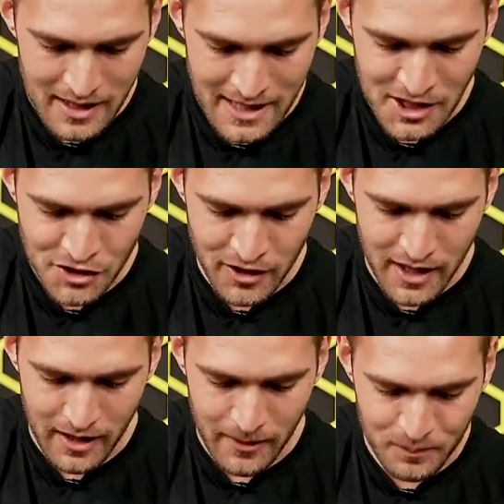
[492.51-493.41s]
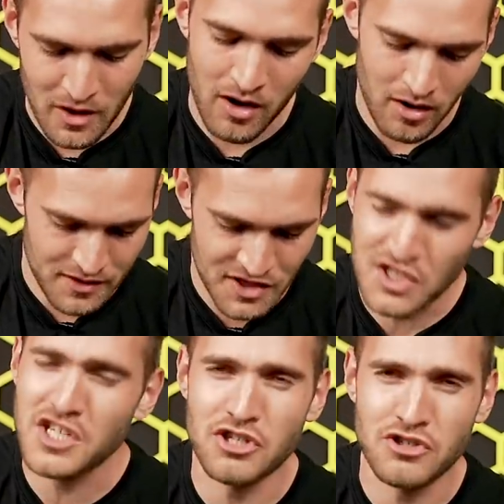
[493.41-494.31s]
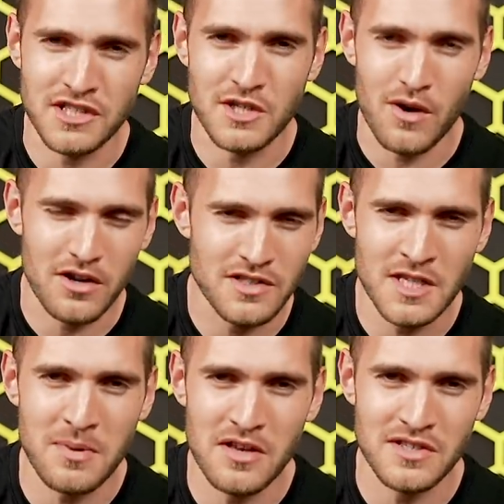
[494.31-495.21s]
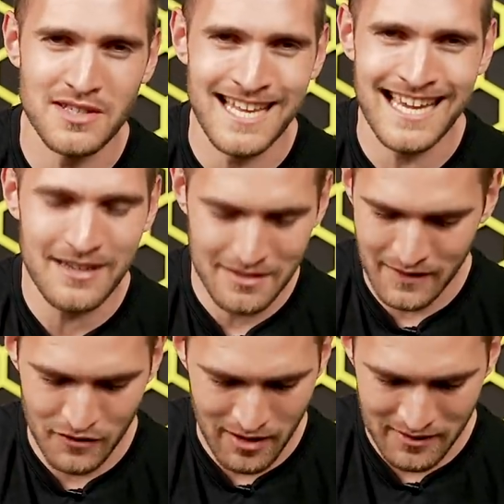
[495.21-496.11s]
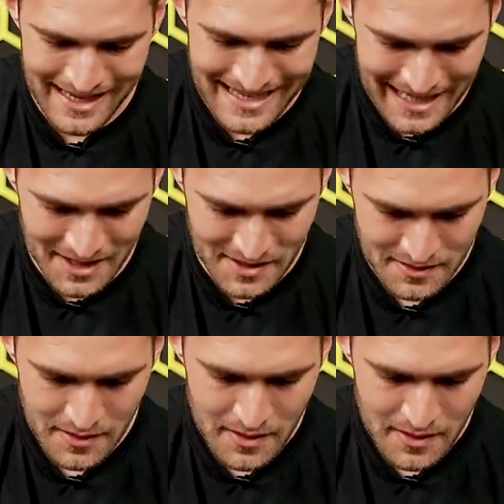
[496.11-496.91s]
Nick's Trier. Oh, this is an interesting one because this person, Nick, if you're out there, Nick's...